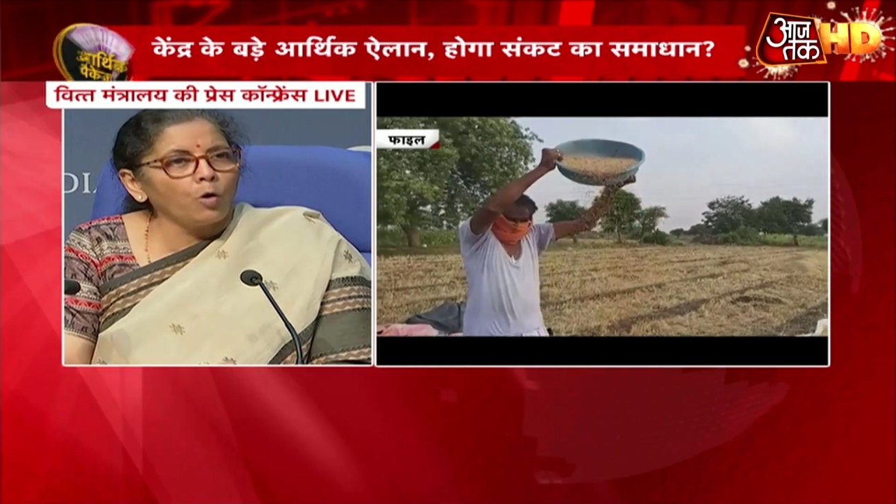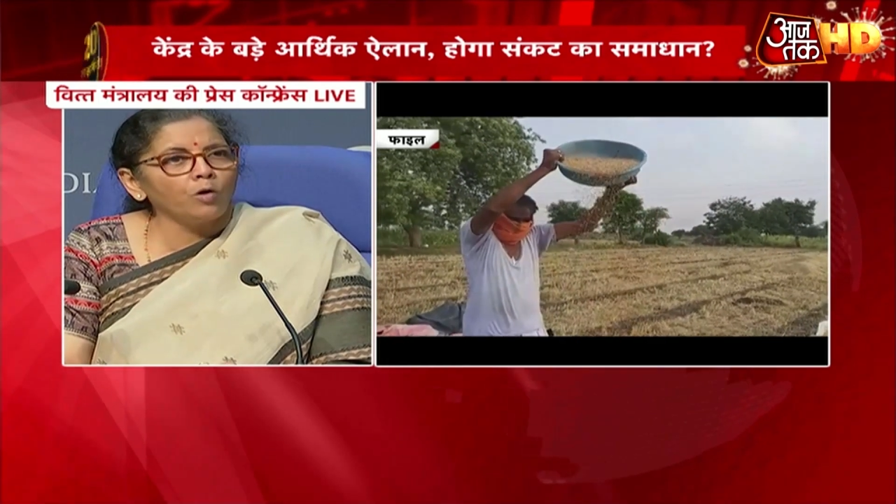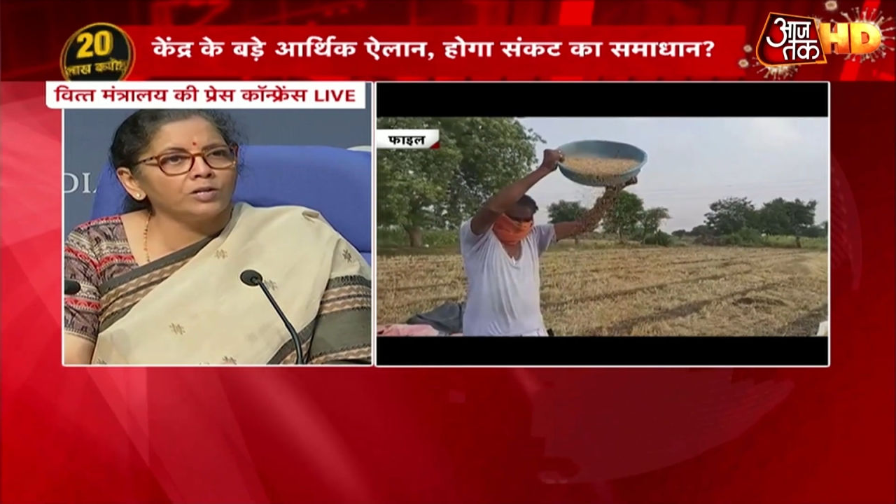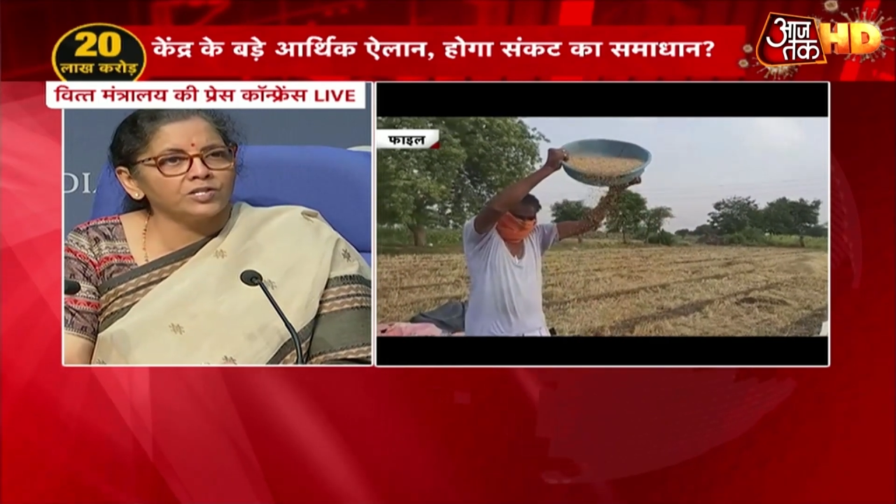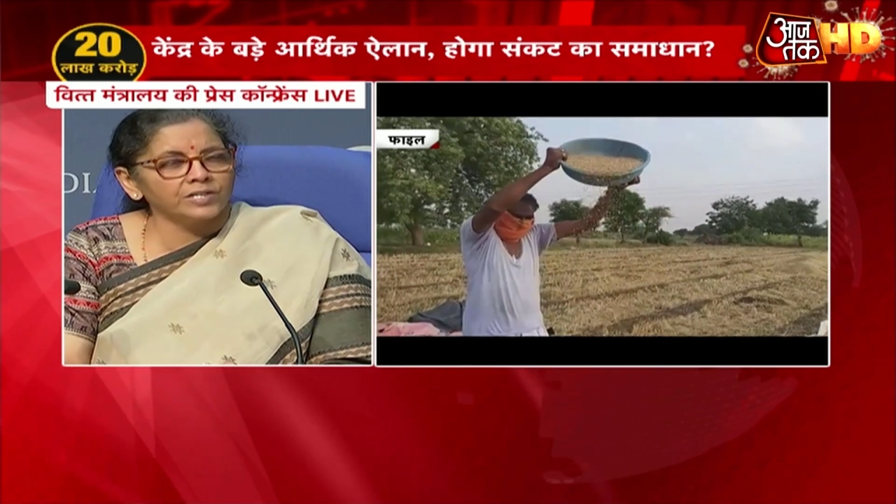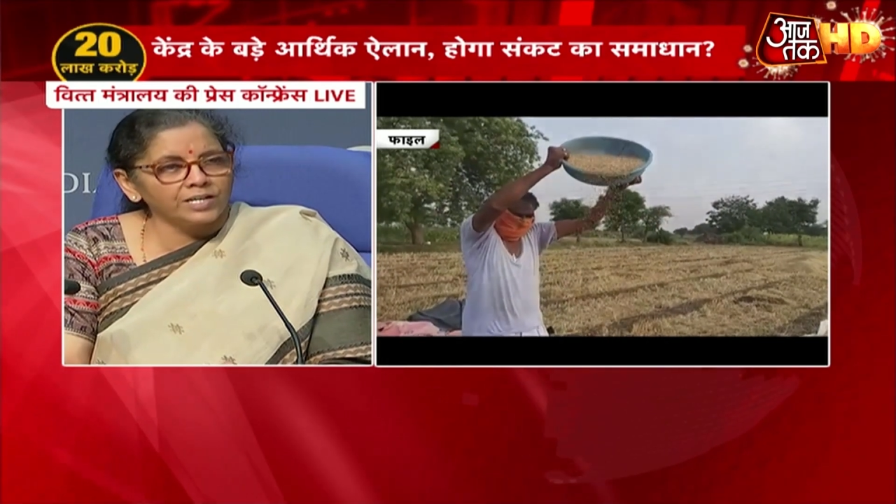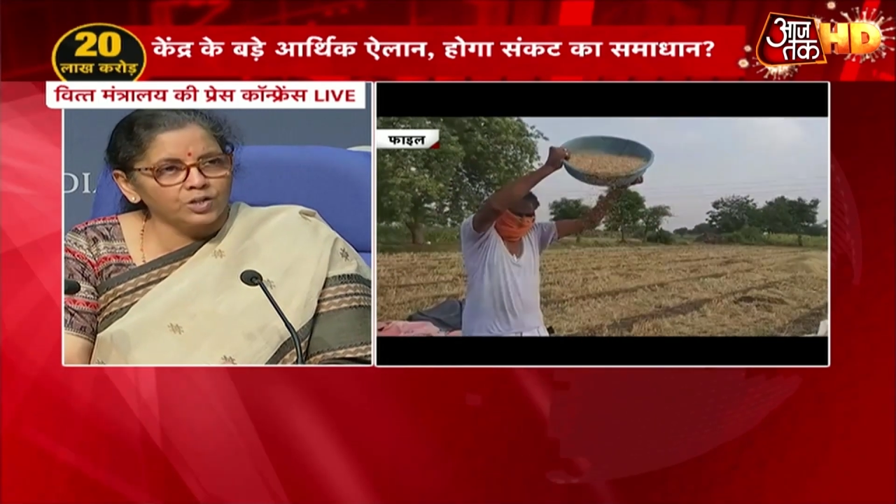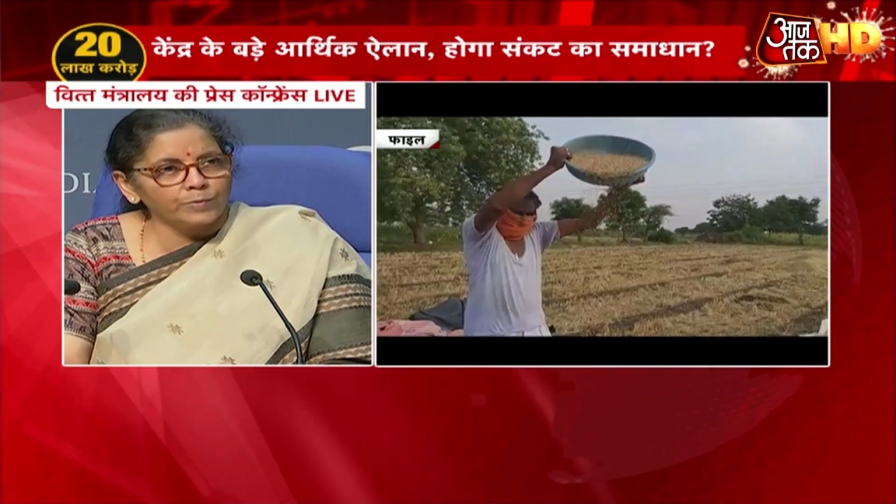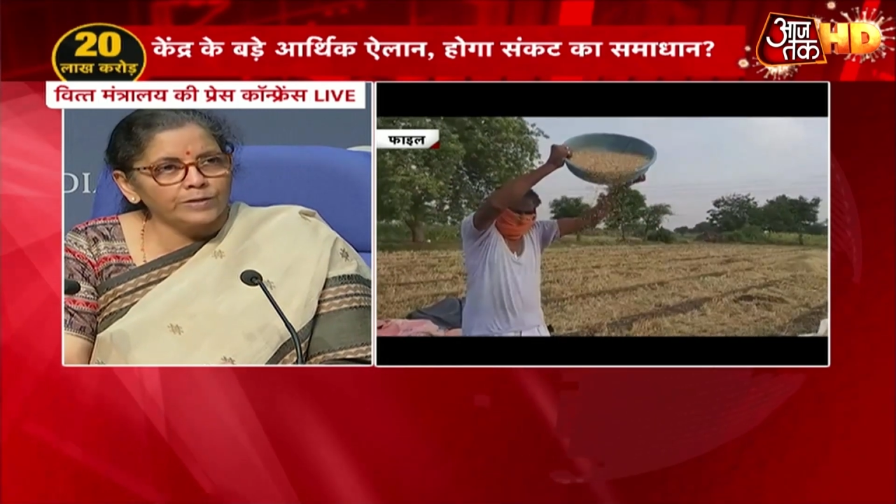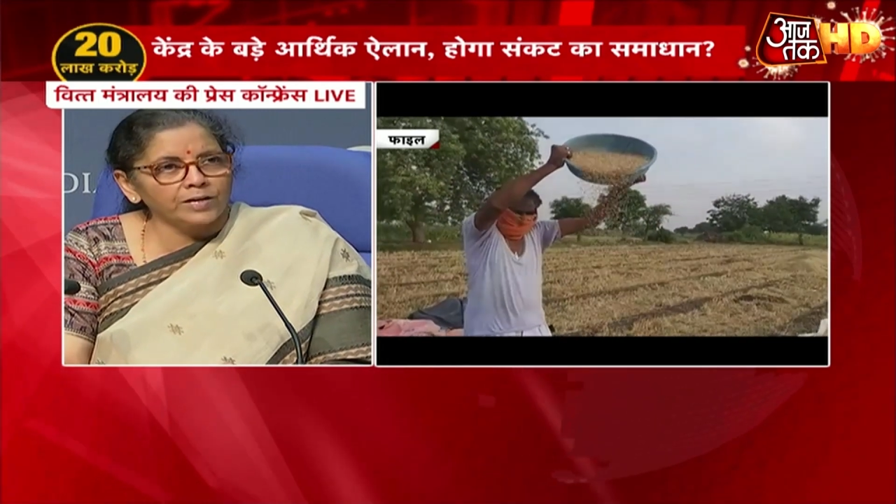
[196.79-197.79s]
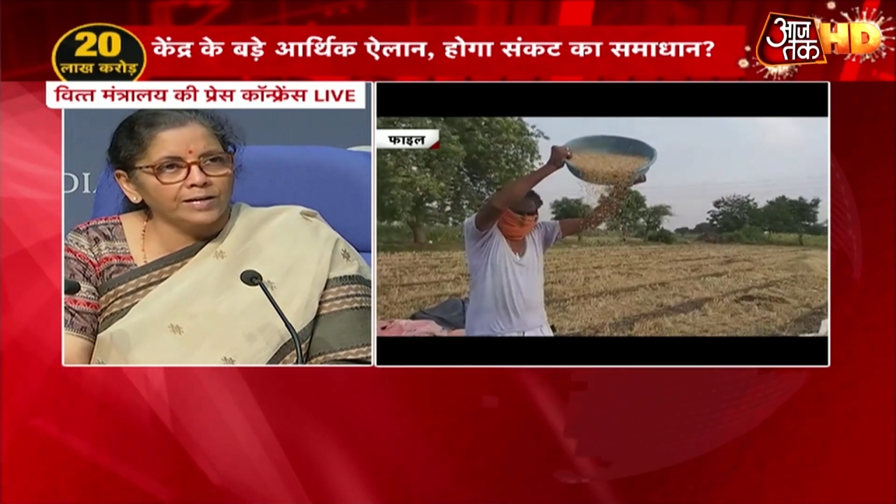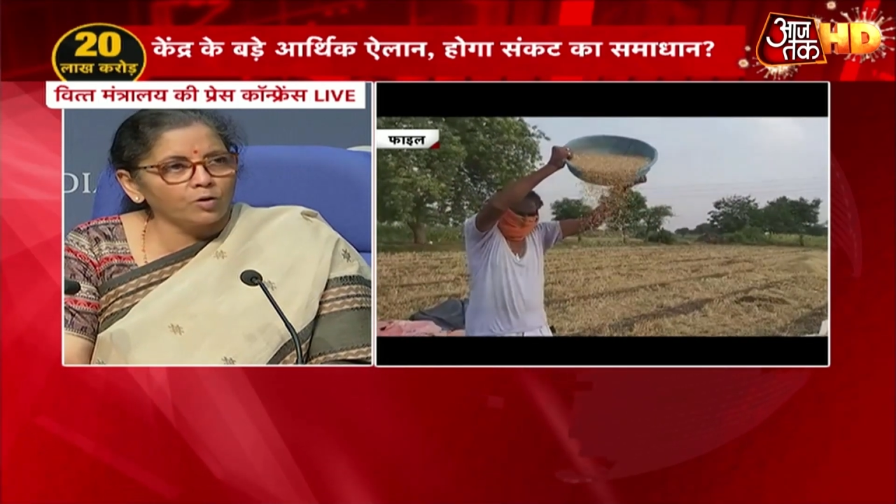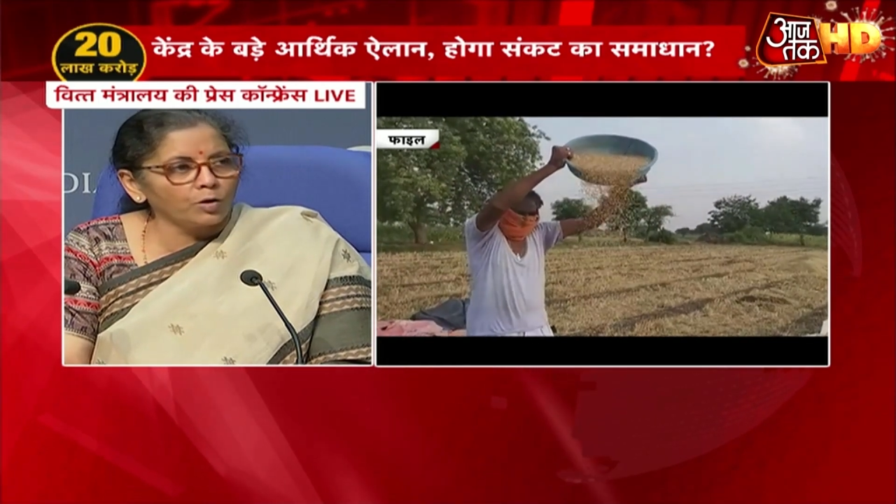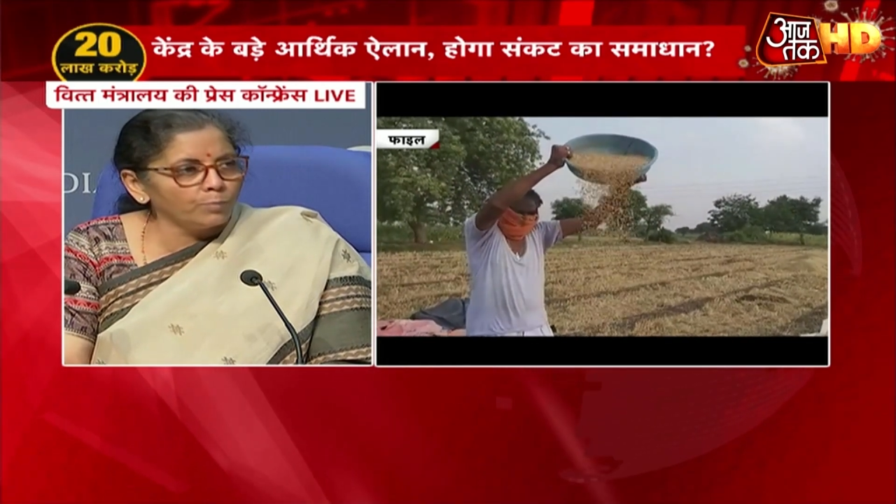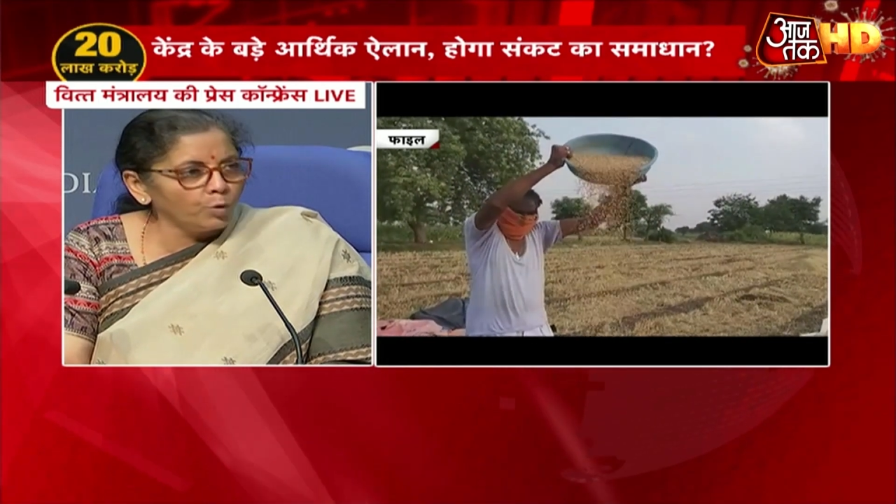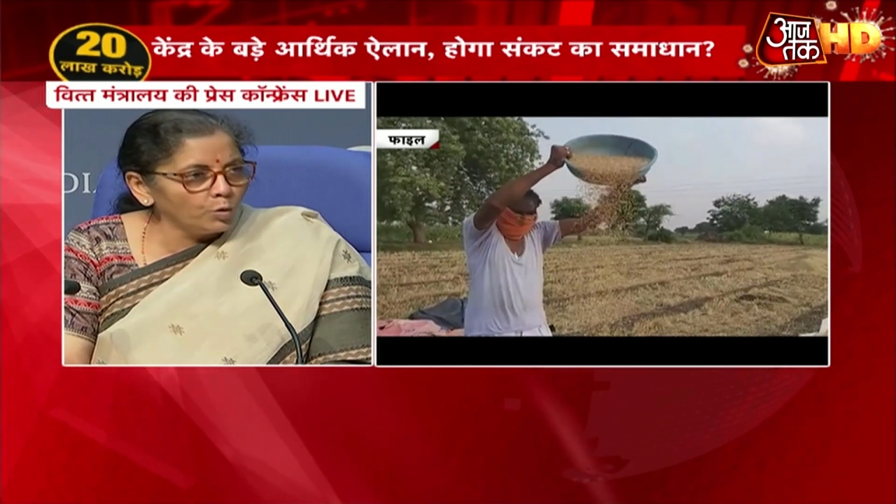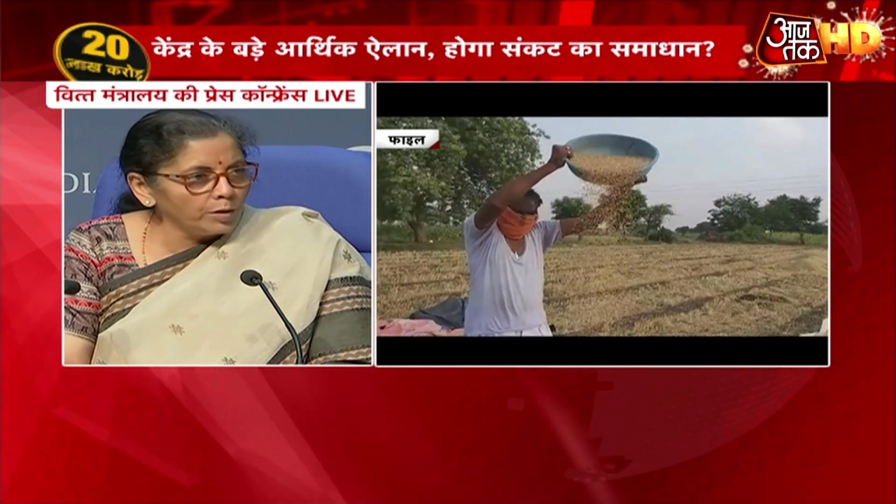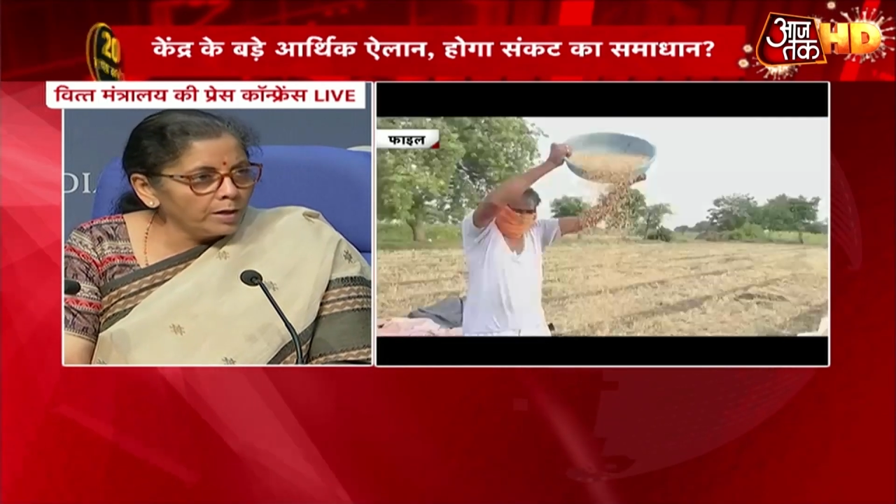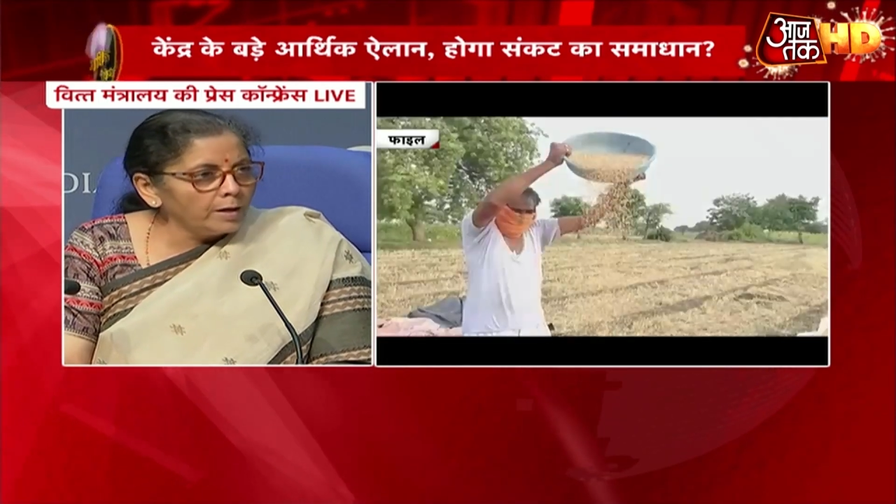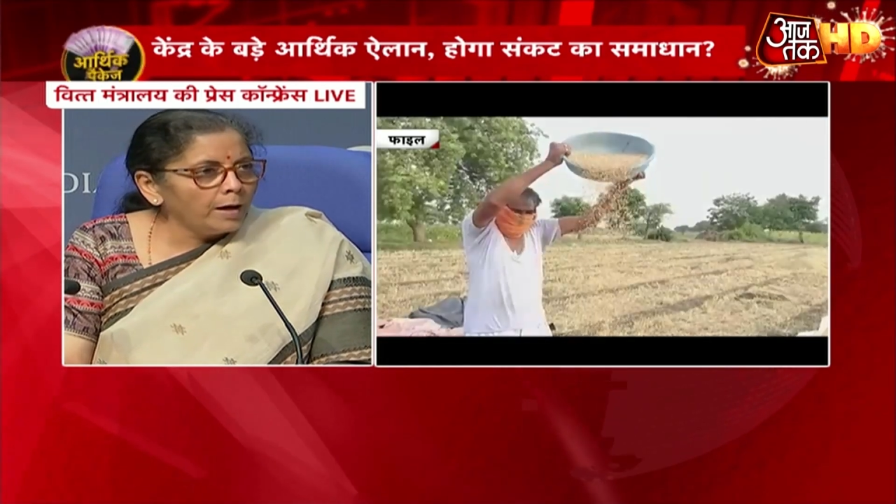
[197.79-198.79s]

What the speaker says: all states were taken on board,